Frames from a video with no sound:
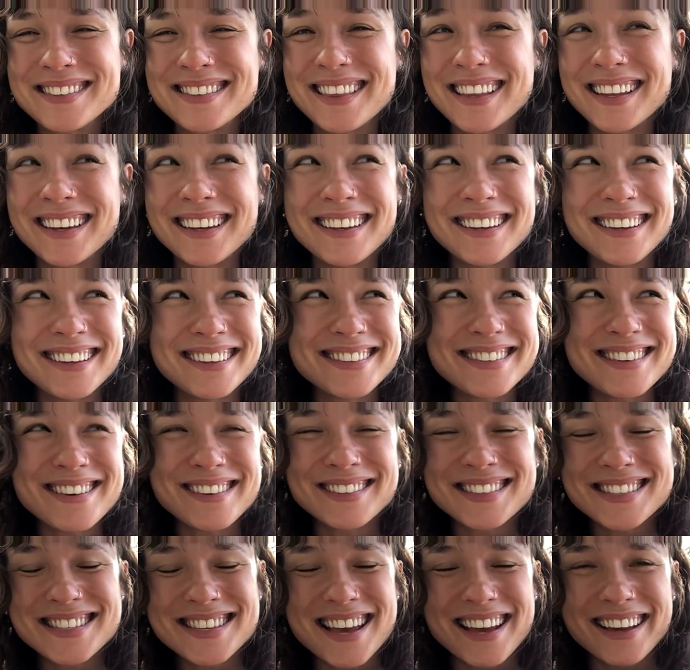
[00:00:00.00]
than it is
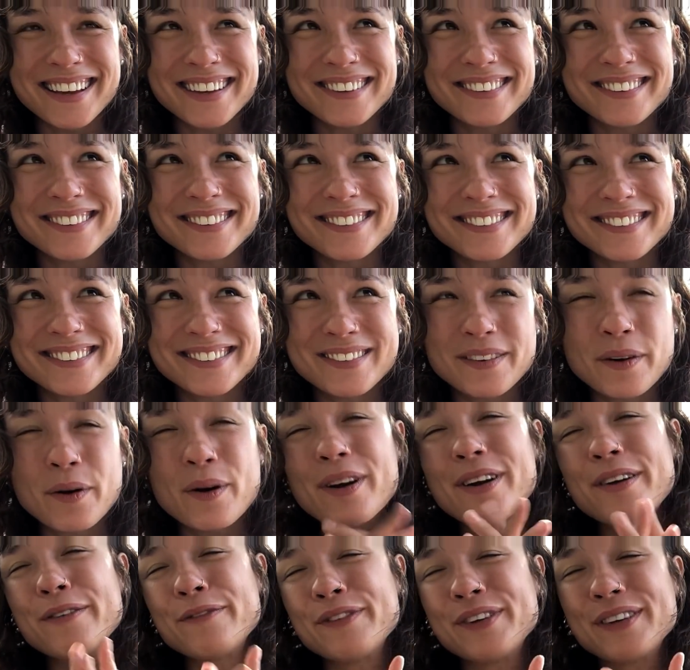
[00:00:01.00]
outside,
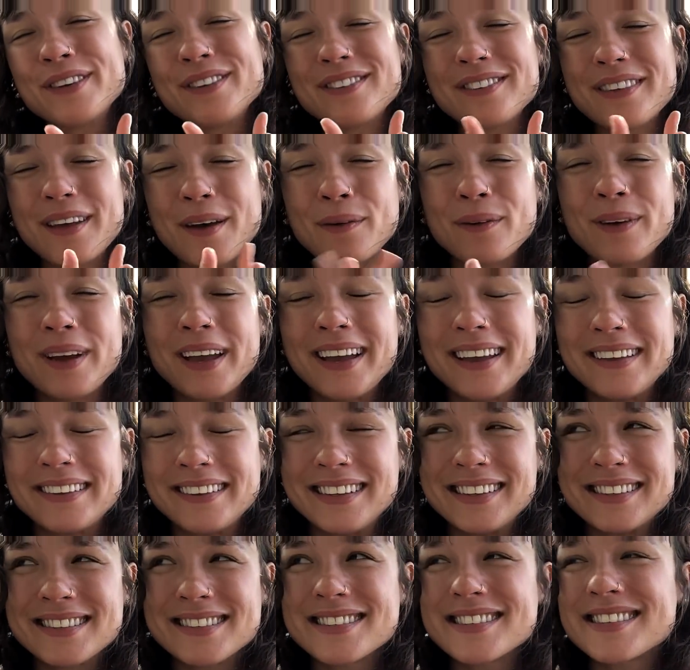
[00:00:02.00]
or it feels that way at
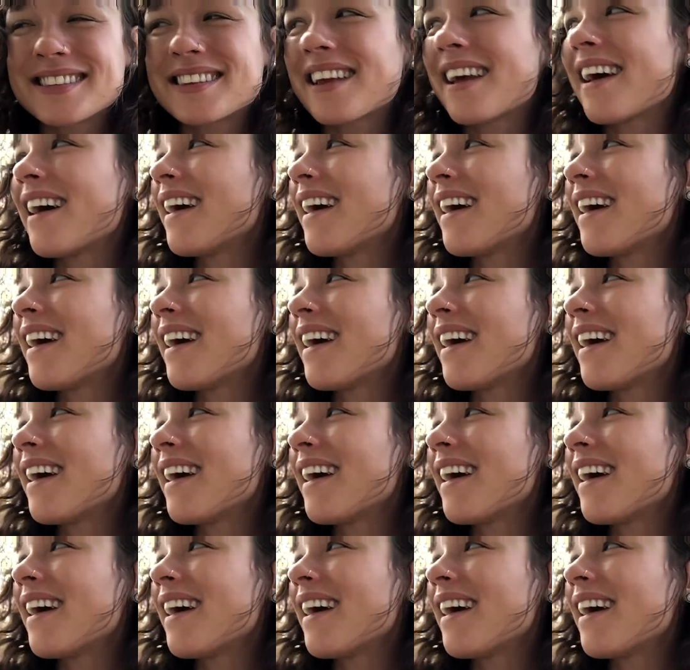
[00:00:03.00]
least.